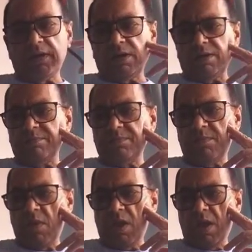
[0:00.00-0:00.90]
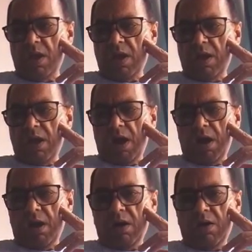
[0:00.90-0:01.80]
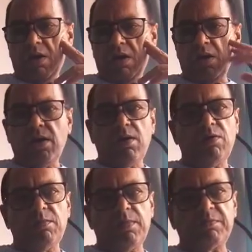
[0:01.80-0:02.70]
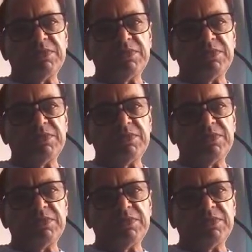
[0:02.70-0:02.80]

My